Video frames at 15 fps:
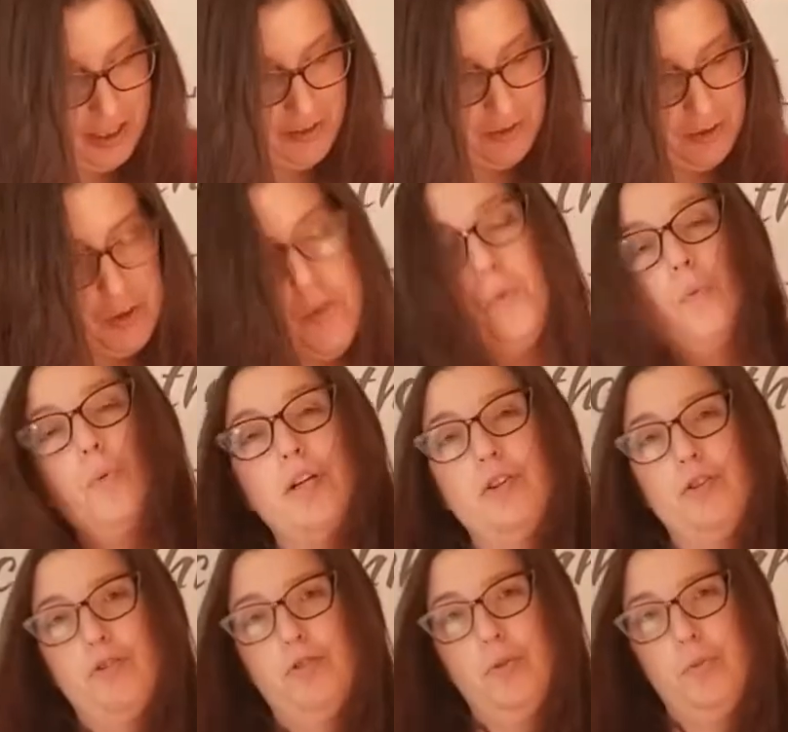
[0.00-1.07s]
Level
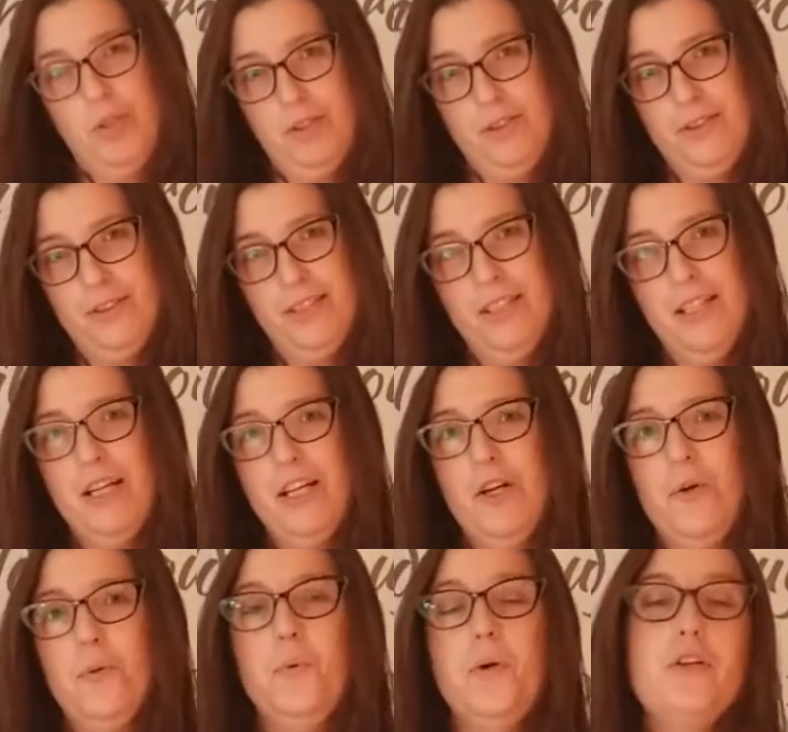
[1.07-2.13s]
Wonderful World.
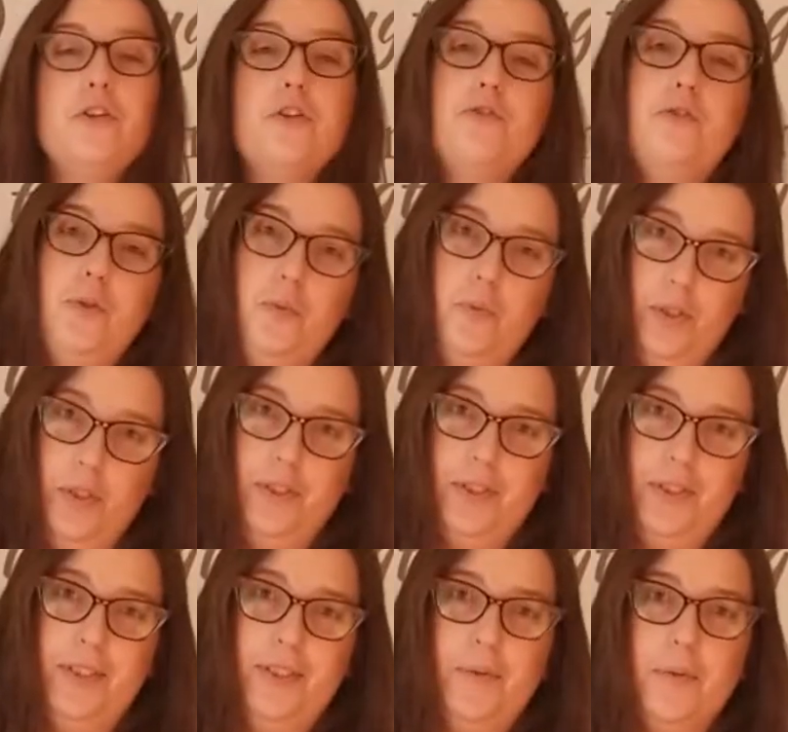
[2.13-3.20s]
Wonderful
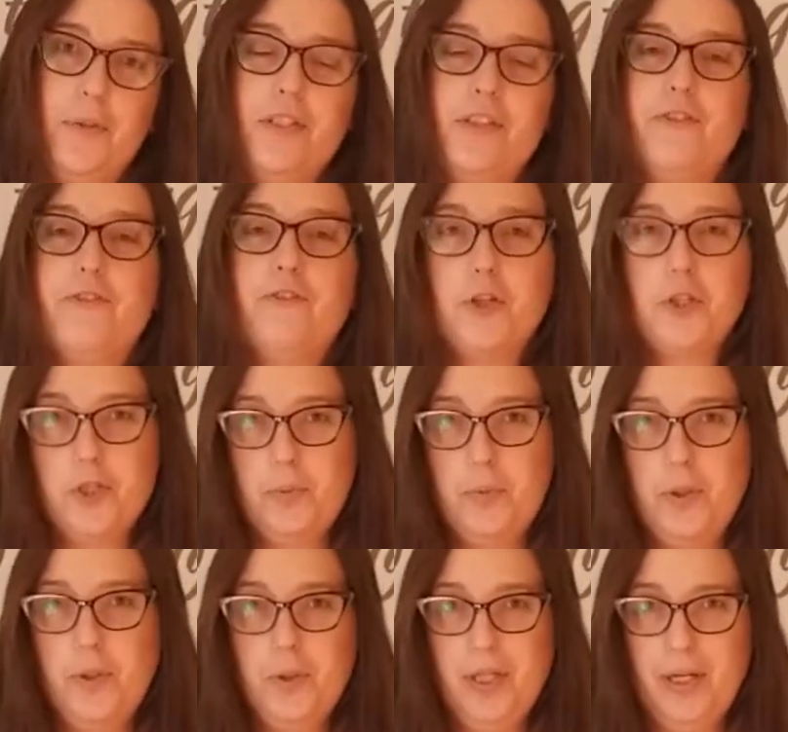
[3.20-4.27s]
World was the first
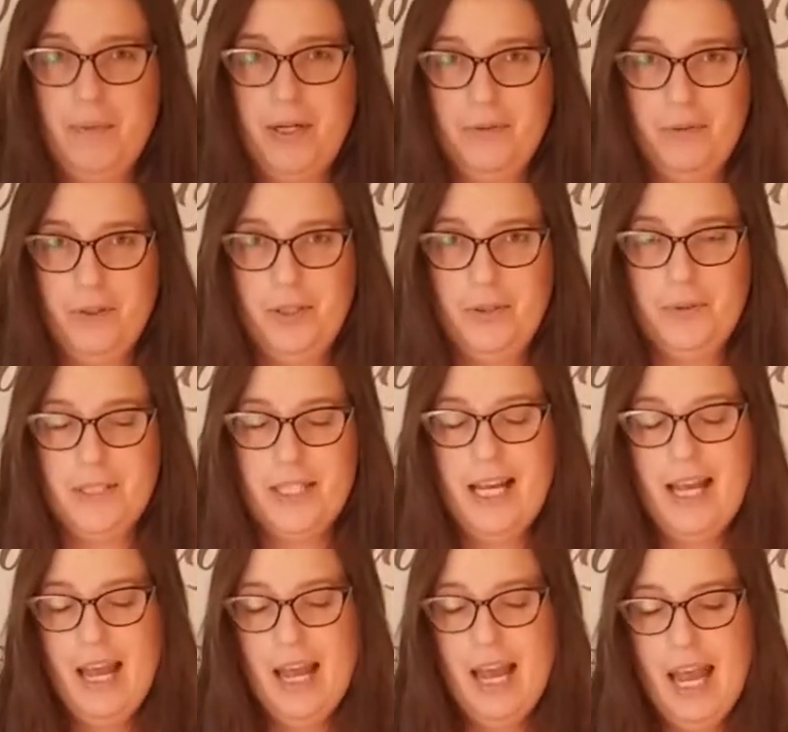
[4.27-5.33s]
program I wrote,
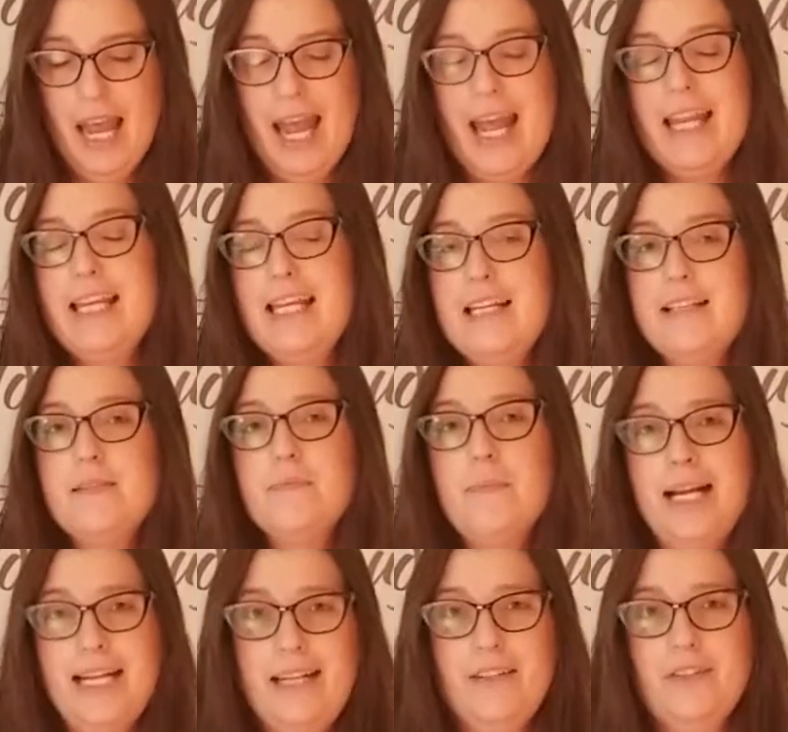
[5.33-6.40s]
and it's
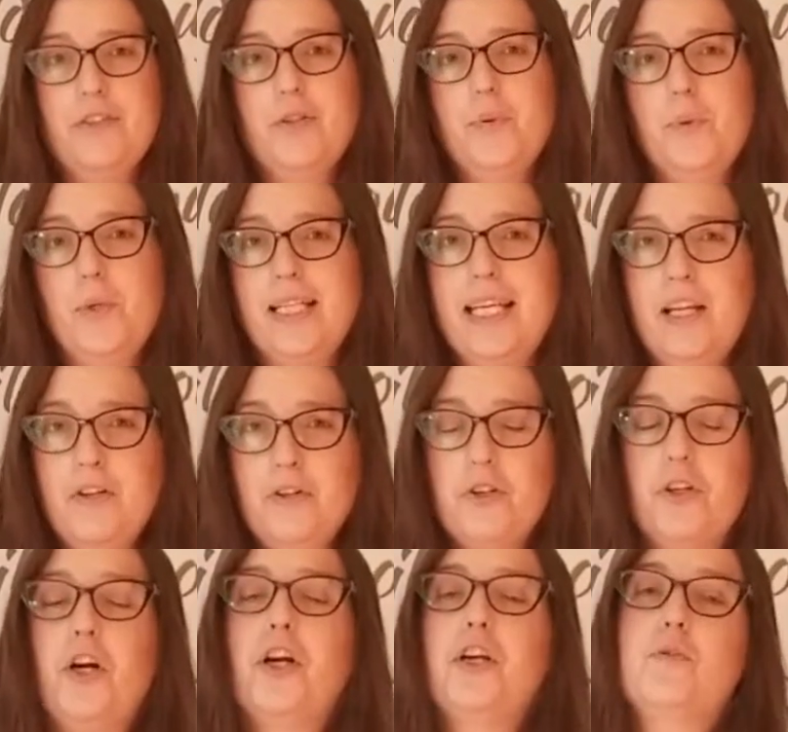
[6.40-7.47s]
my answer to what
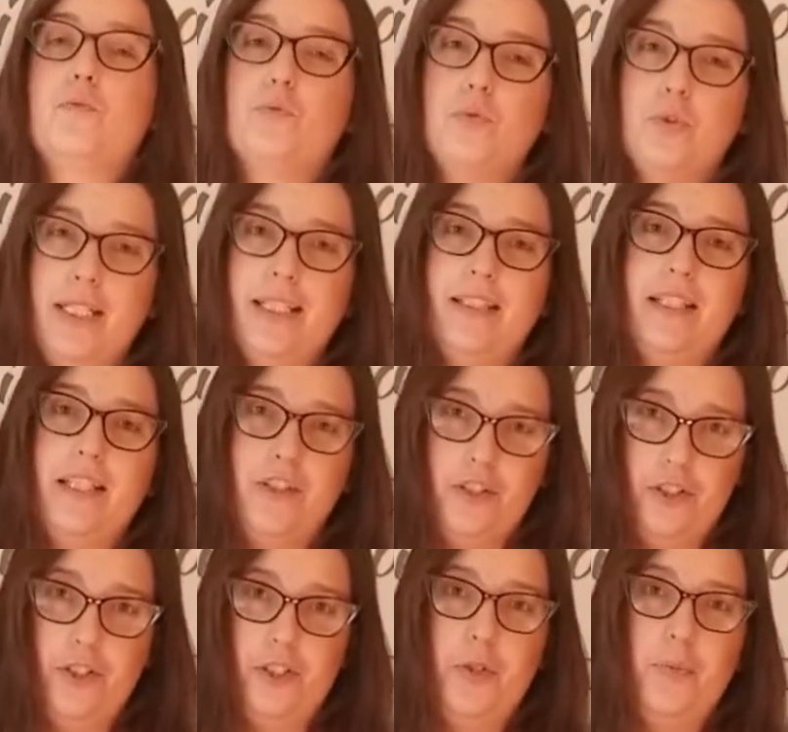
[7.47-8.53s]
kindergarten really
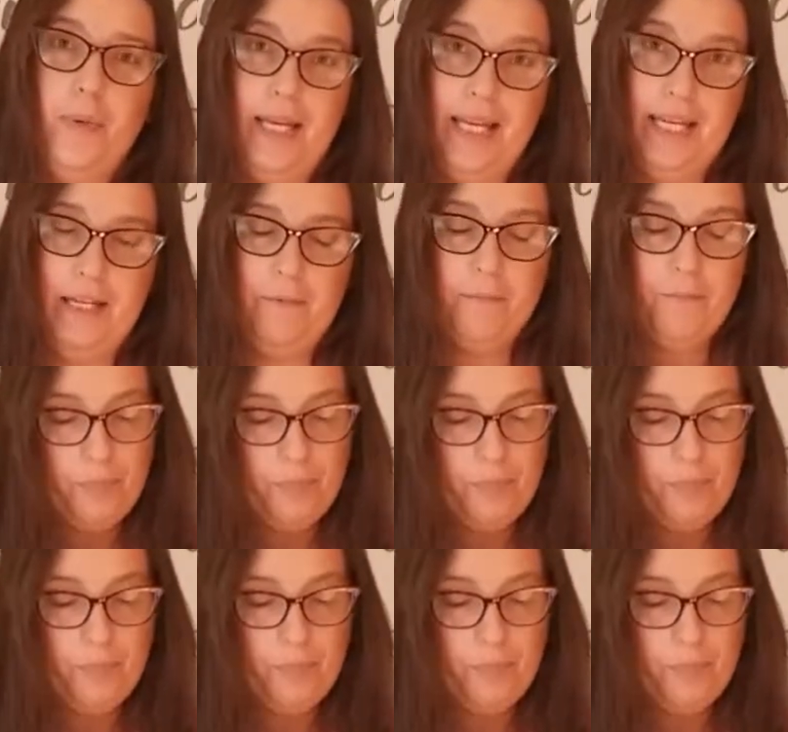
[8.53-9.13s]
should be.